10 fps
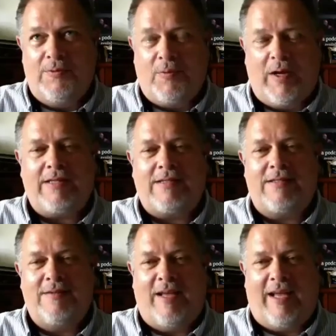Rex
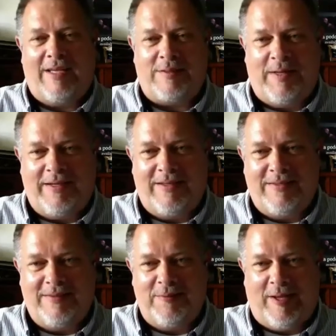asked me
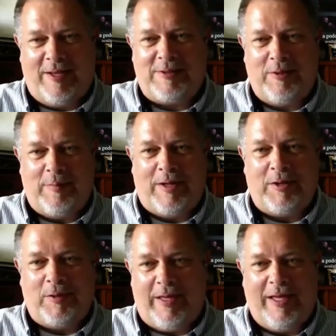to ask you about
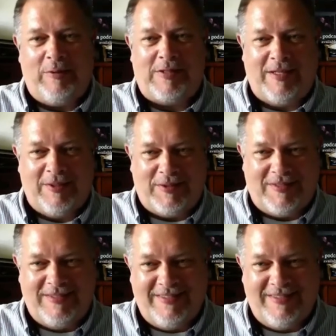your piano skills.